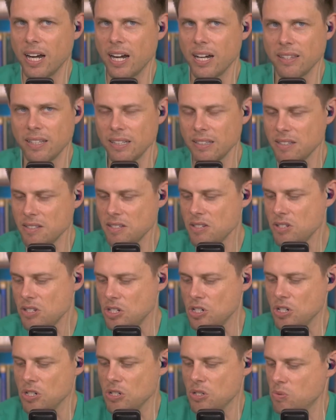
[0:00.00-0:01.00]
I think this is
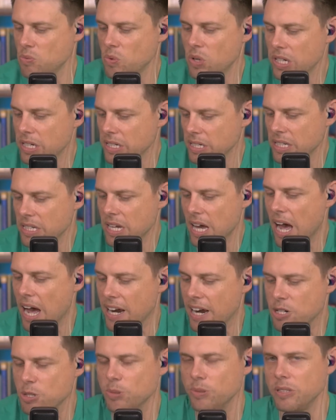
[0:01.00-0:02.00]
just what he
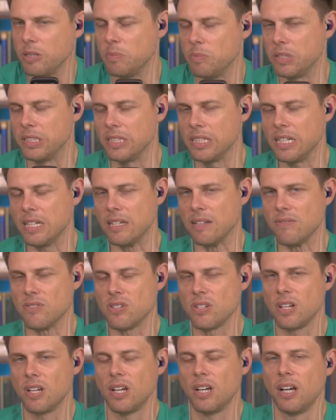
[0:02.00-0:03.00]
actually believes.